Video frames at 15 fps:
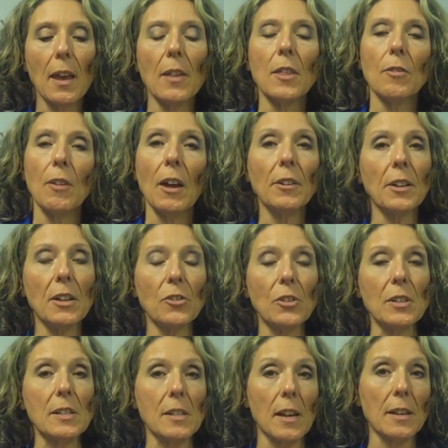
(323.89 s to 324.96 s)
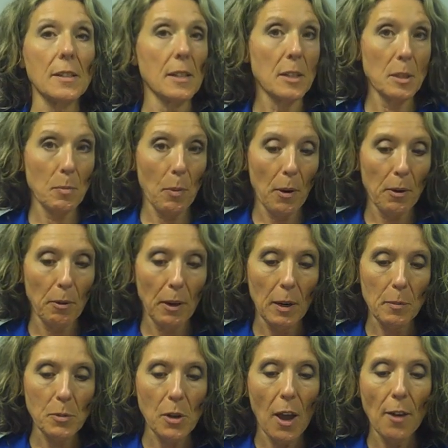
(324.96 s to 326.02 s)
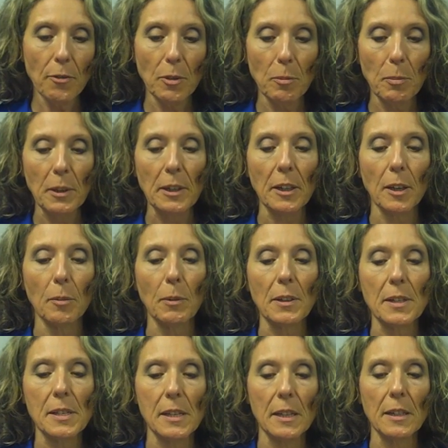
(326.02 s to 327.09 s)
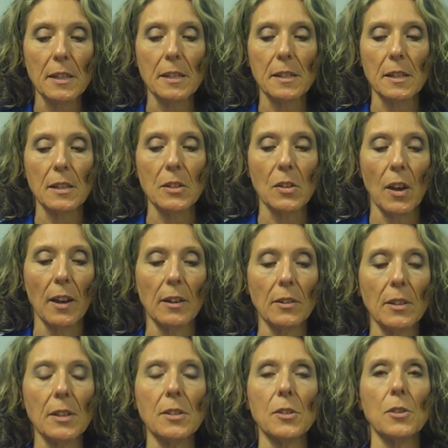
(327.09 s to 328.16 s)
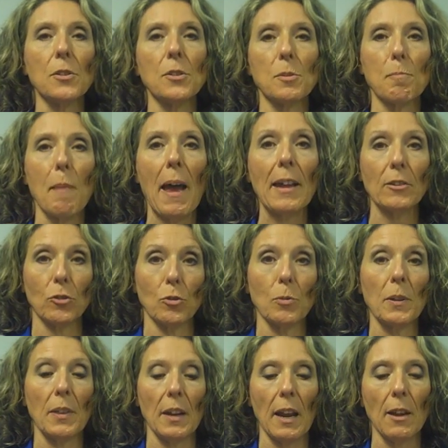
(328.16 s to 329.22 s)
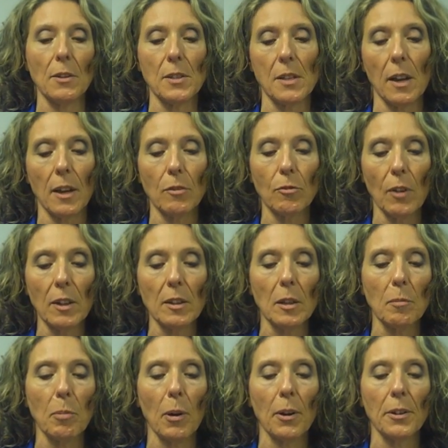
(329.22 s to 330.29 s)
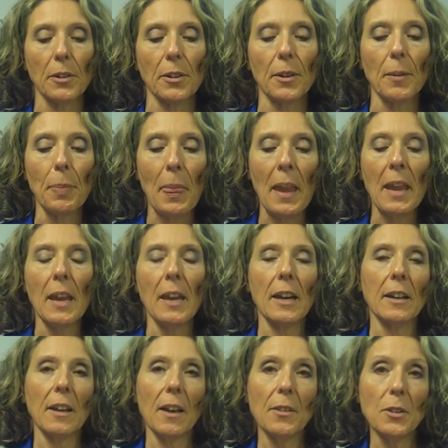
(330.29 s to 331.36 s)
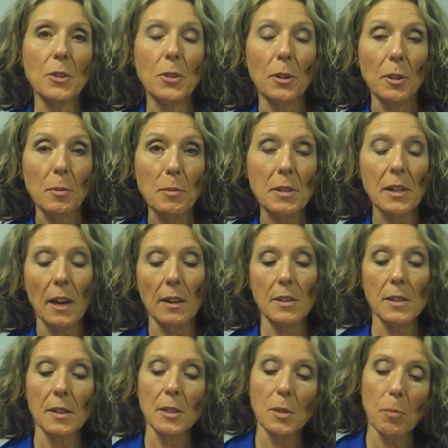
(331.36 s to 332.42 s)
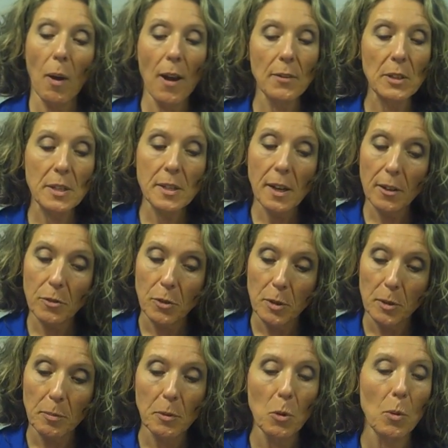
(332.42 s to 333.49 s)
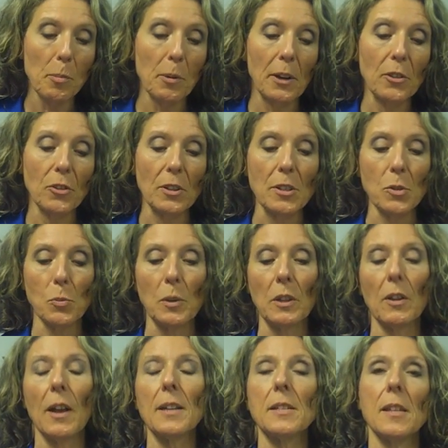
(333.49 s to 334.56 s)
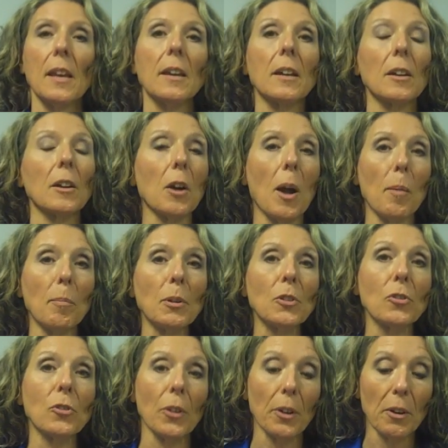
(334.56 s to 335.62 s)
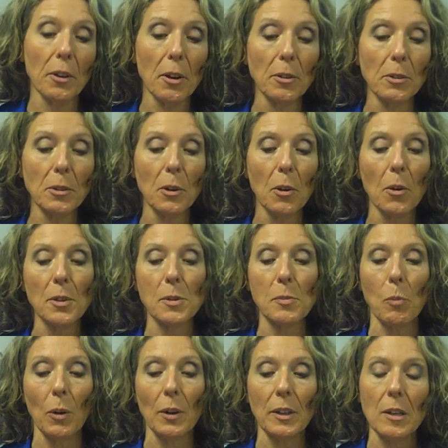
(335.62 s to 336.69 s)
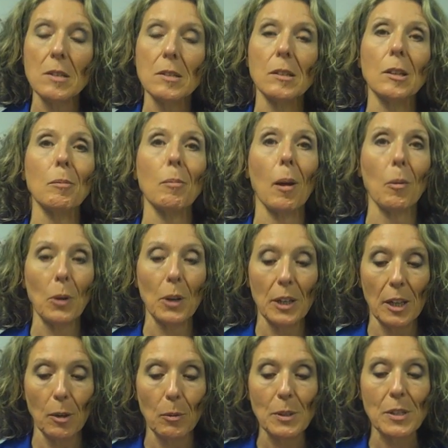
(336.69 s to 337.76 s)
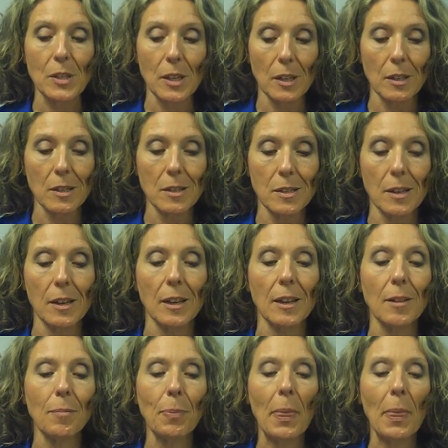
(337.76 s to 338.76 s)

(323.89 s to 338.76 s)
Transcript: The foundation's says its programs often begin with a CDC scientist who's matched with an outside funding partner. In other circumstances, private sector corporations realize they can accomplish their own goals more easily by working with CDC.